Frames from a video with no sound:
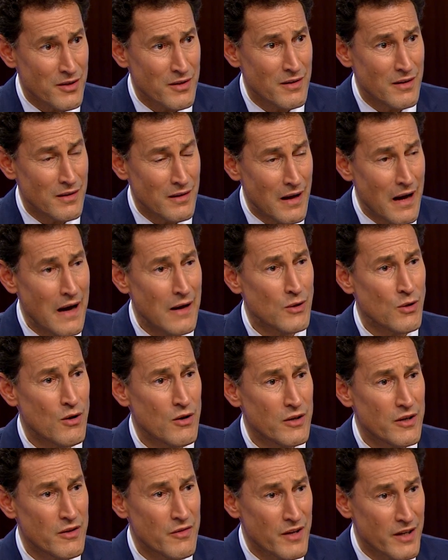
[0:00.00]
mm-hmm. how
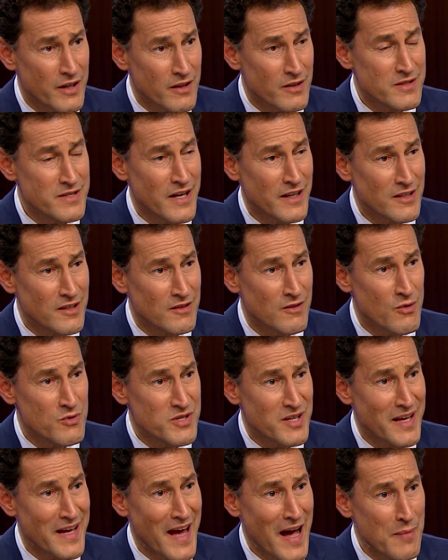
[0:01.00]
long do you think it'll take to
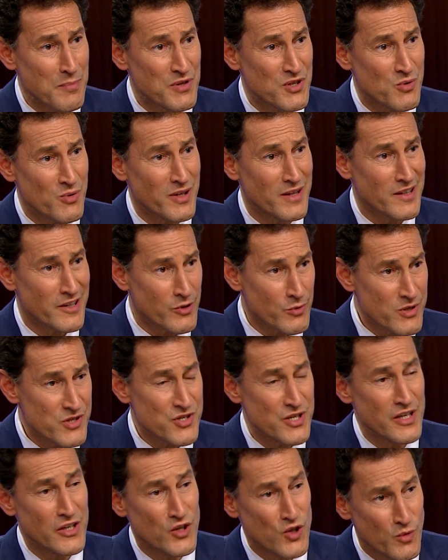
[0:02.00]
close the gap between
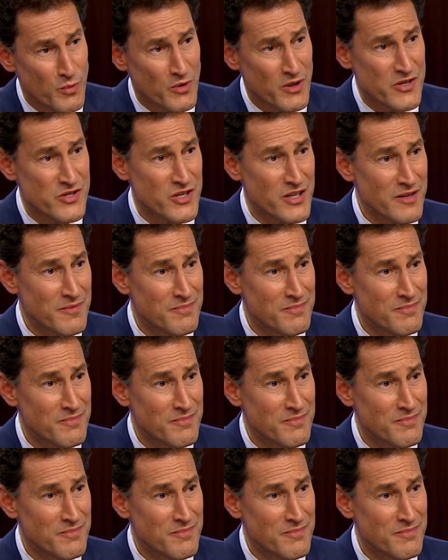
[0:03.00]
literacy and numeracy?